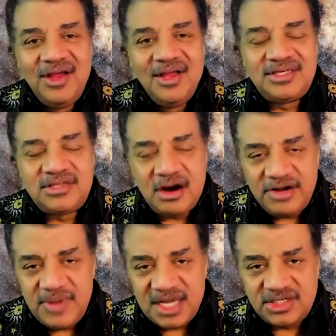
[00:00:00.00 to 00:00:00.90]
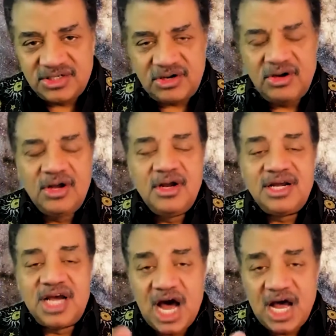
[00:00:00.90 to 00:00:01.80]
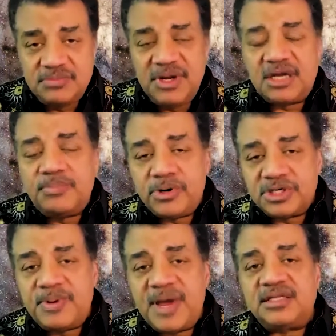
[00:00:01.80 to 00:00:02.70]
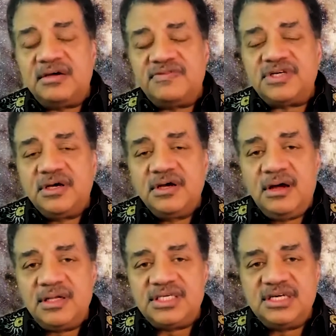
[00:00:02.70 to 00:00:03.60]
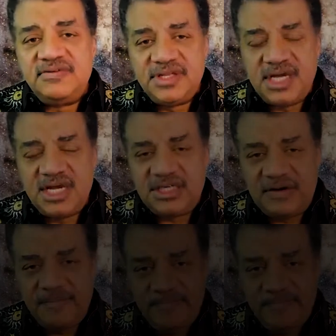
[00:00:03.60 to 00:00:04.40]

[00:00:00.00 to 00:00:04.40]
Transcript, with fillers: Starry Messenger, Cosmic Perspectives on Civilization.